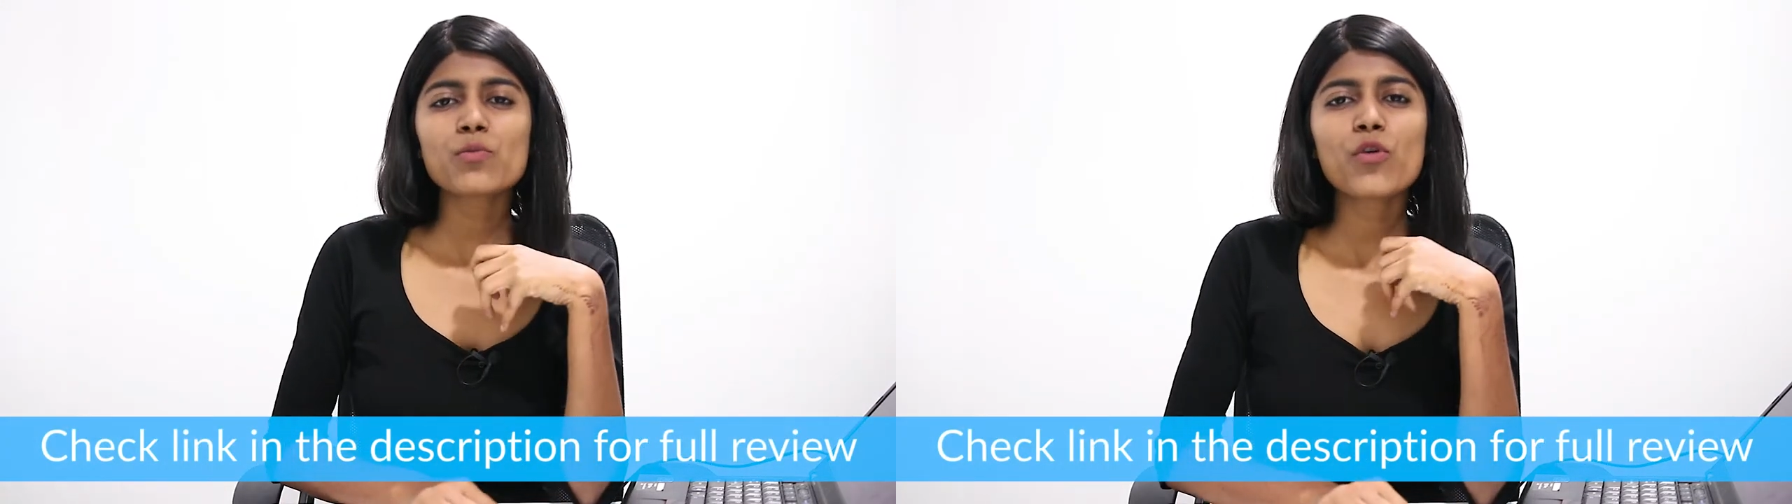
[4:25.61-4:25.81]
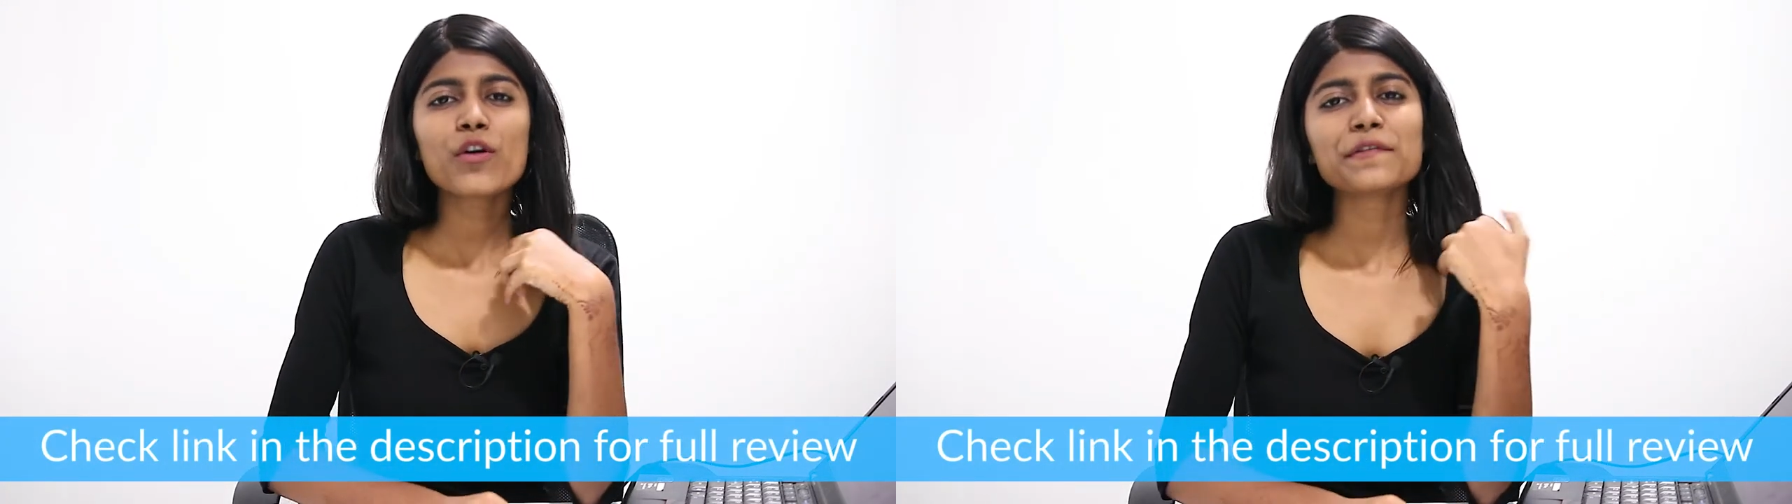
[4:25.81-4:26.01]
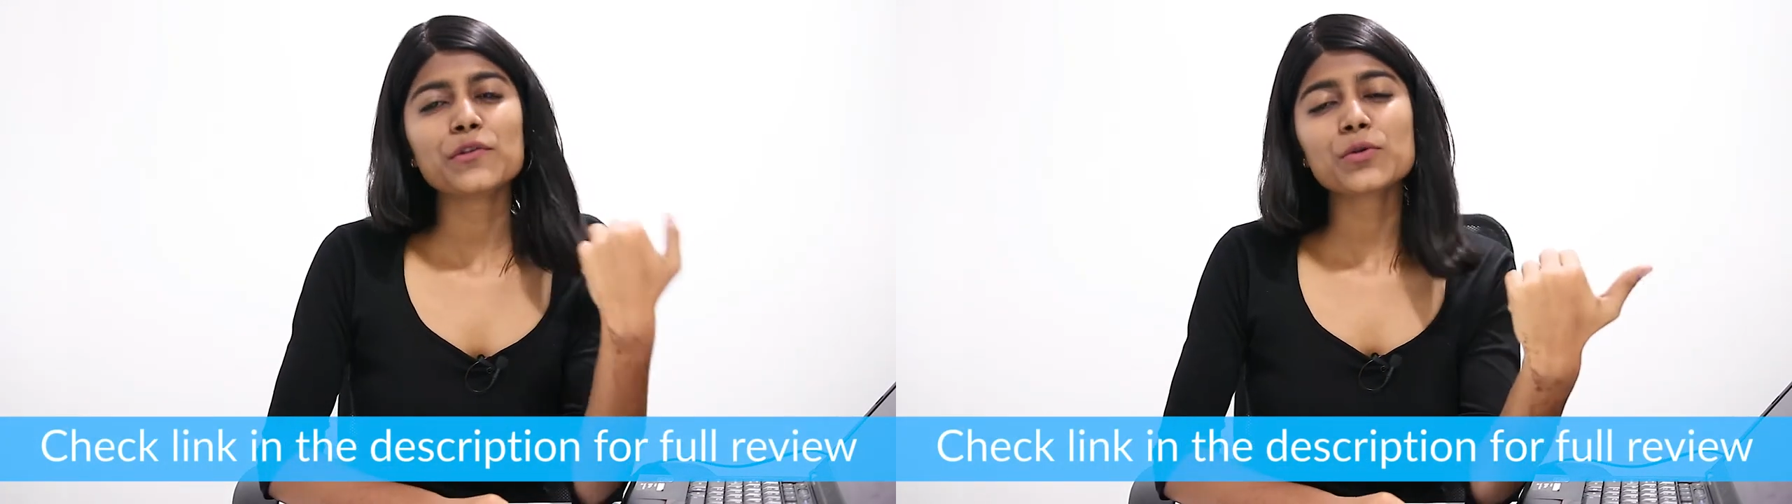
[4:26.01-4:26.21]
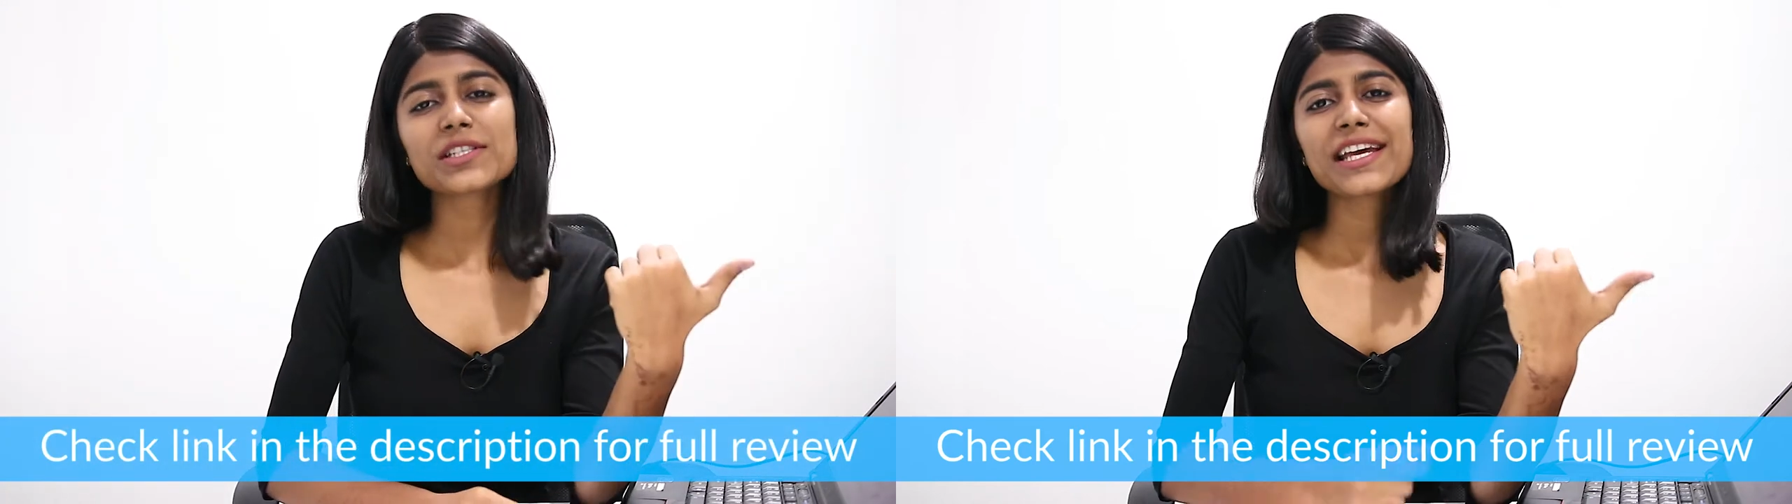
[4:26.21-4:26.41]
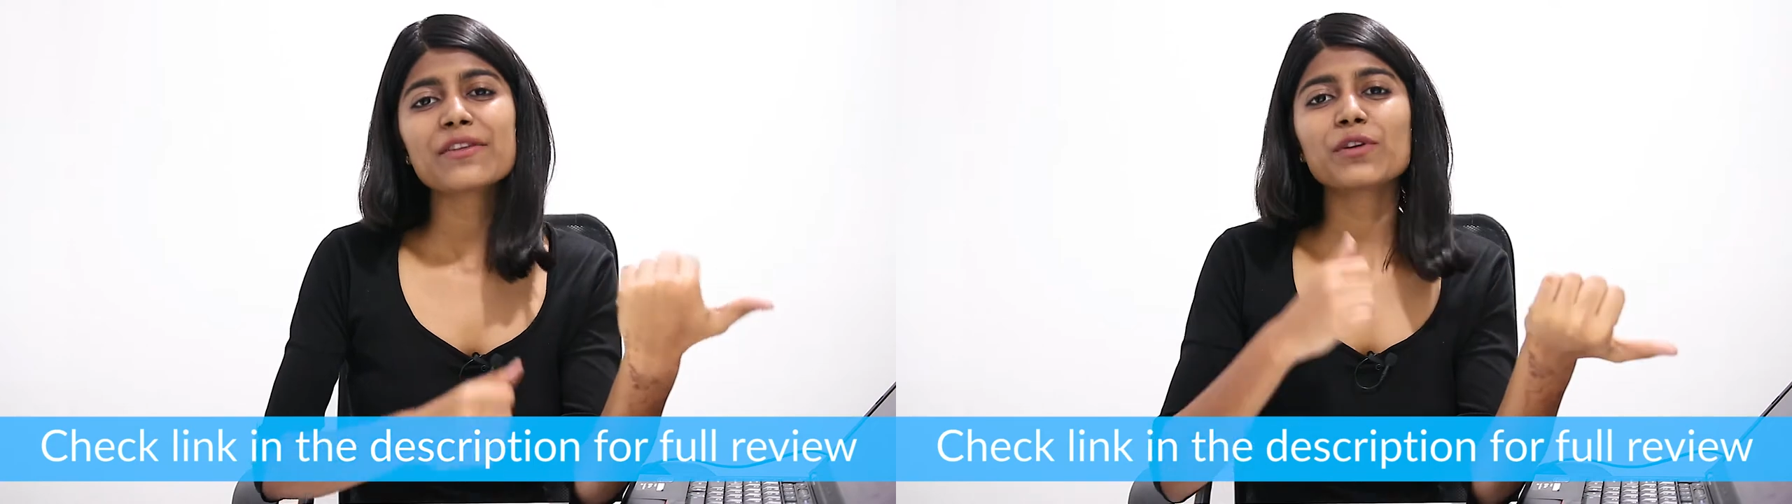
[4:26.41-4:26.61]
mode of View
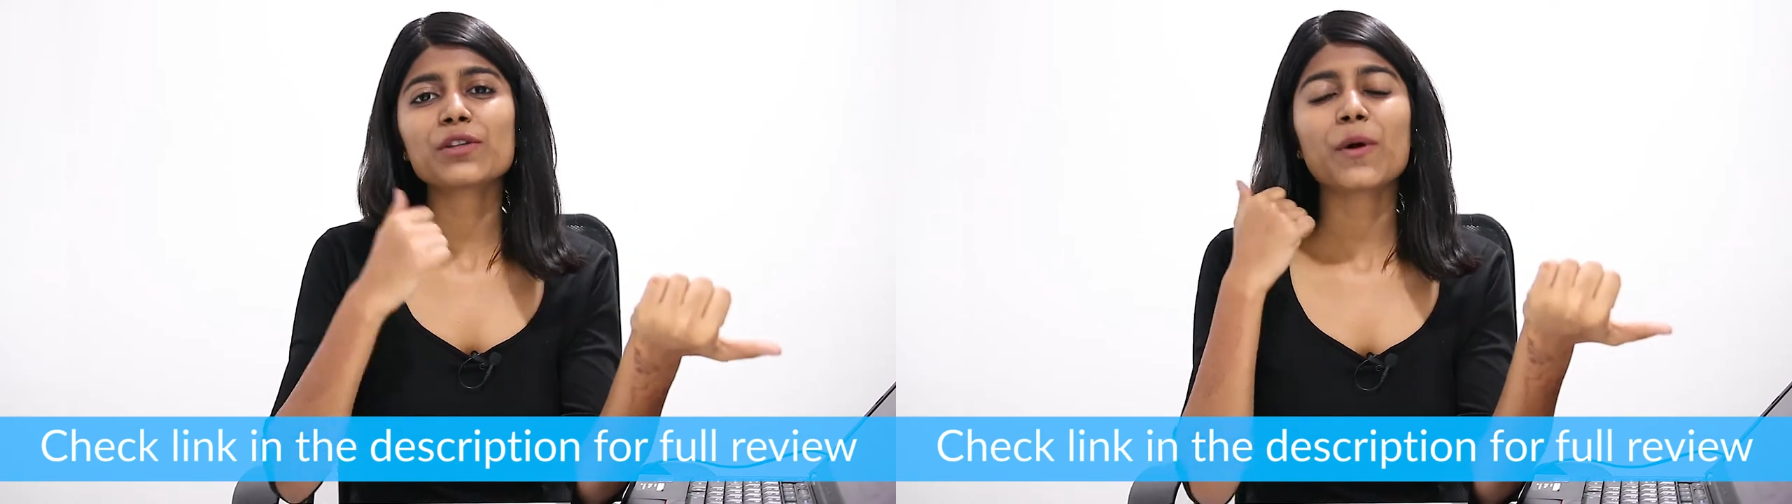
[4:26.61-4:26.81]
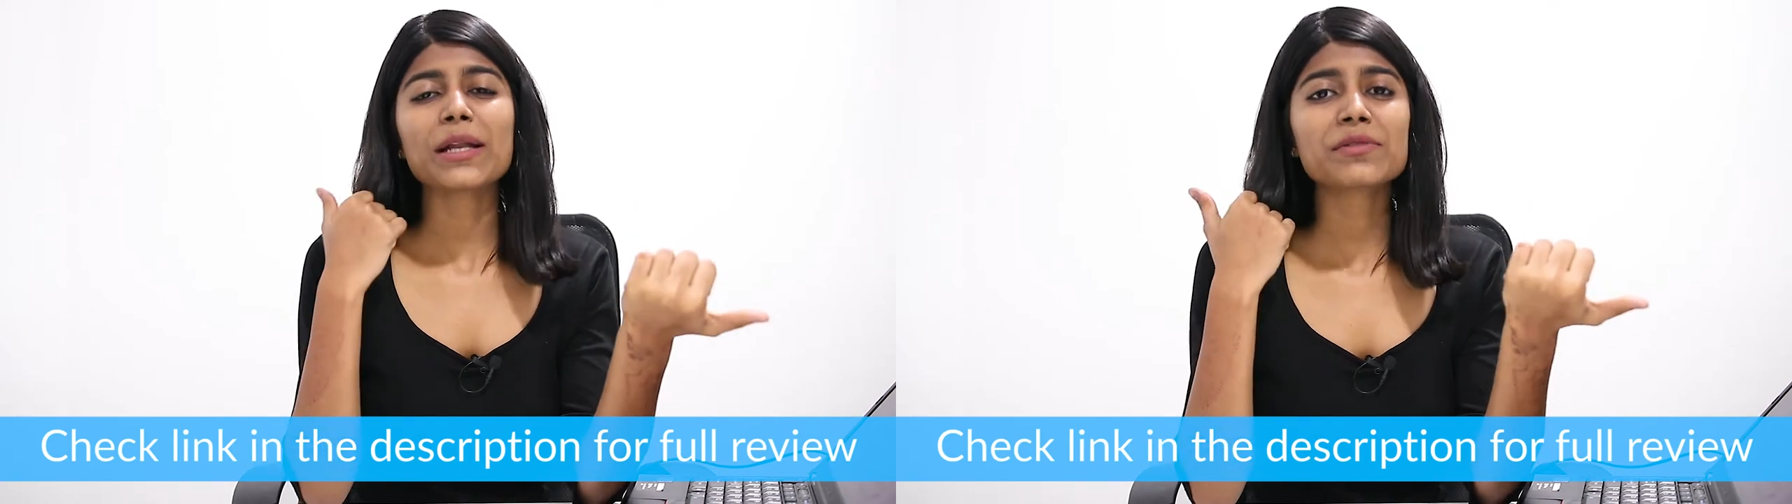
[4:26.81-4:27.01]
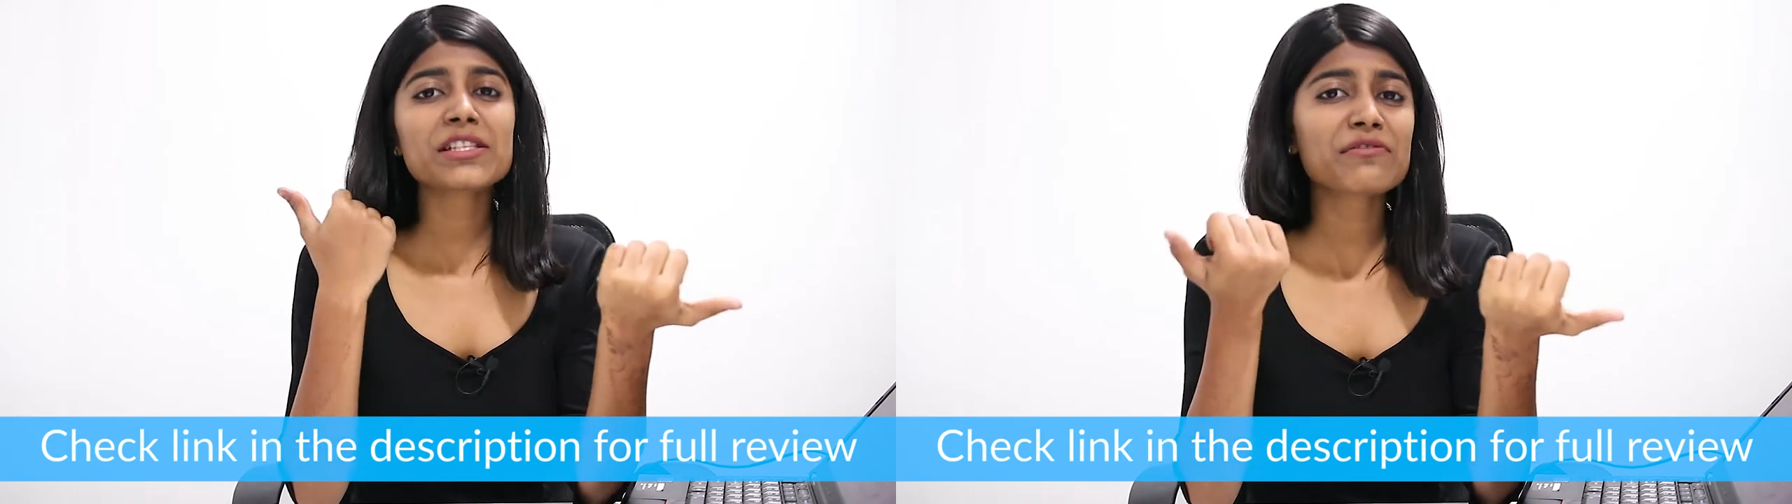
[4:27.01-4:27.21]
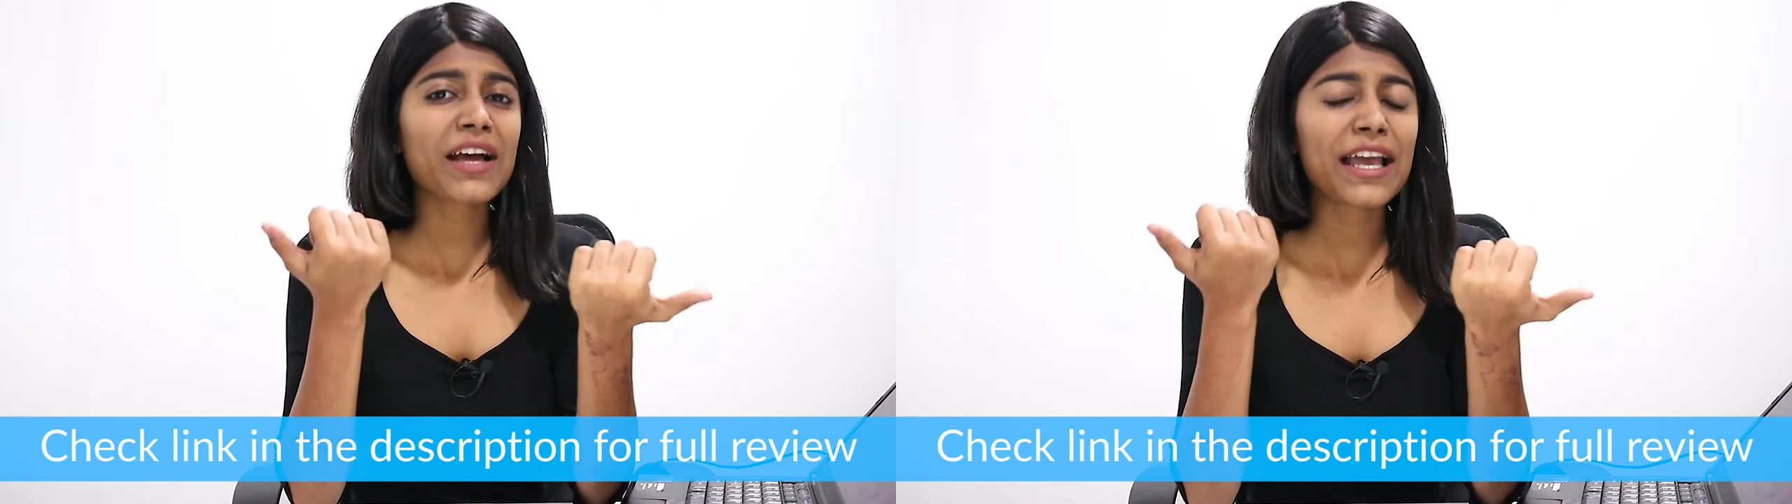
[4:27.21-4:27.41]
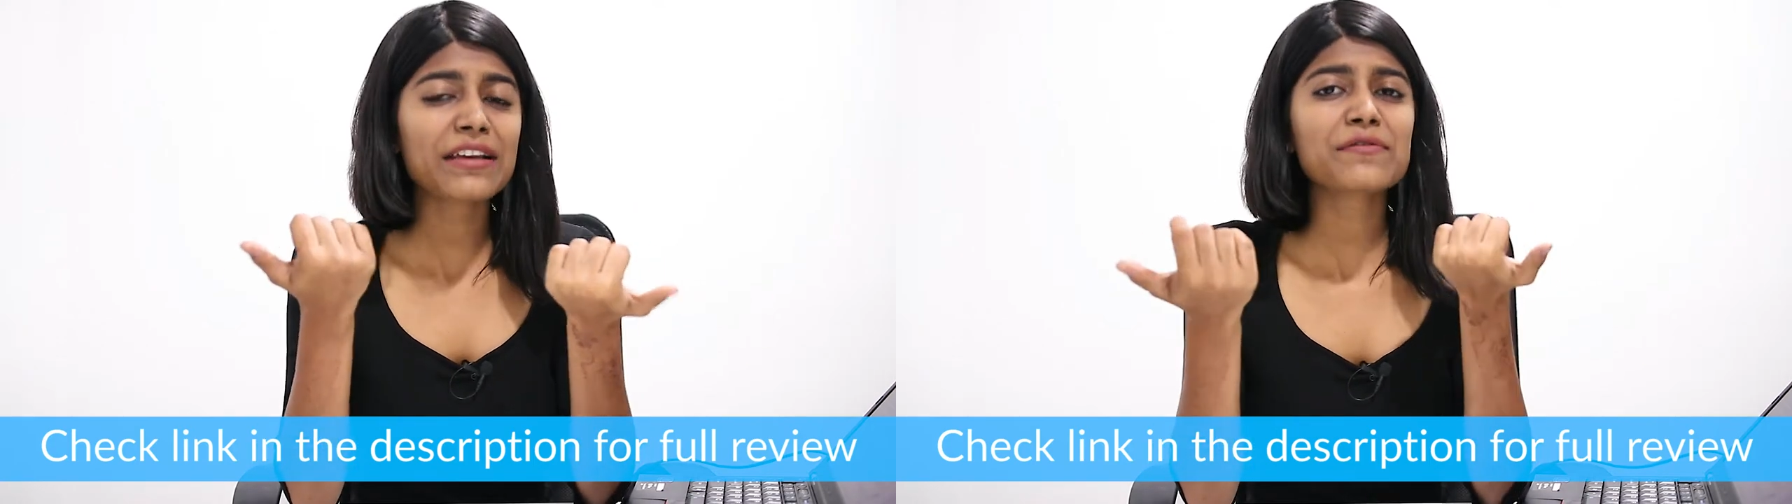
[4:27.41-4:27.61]
10 with OnePlus
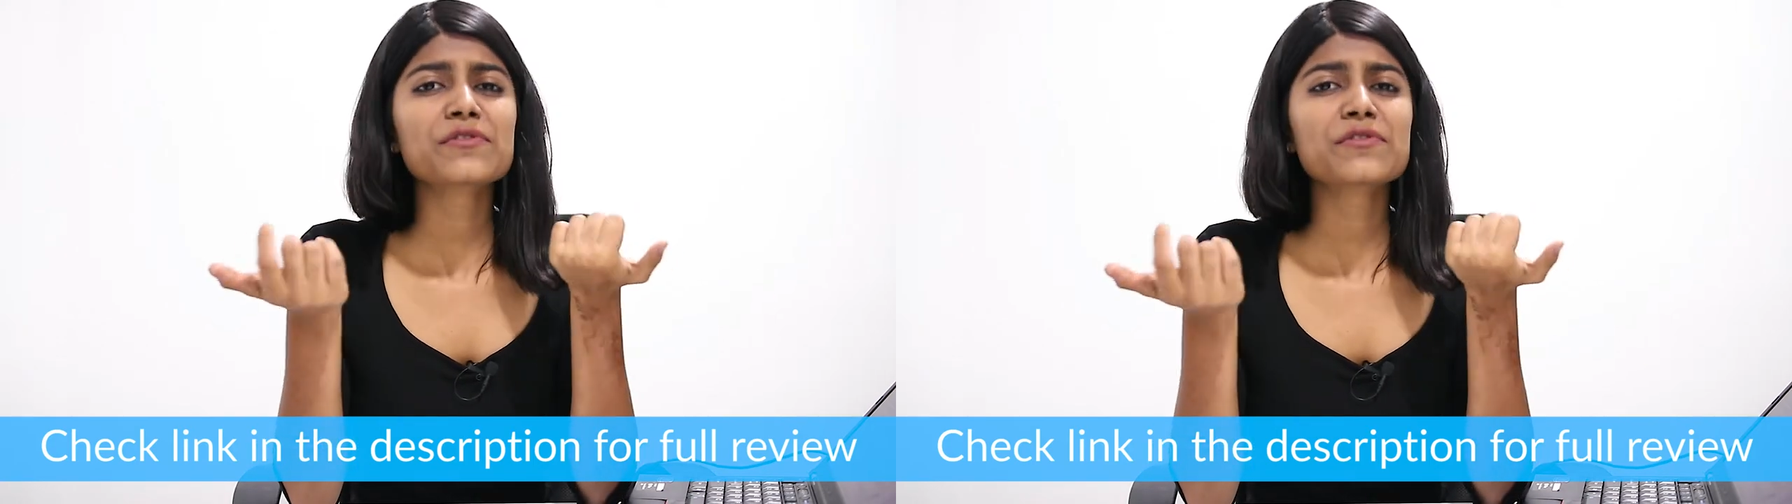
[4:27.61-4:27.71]
5,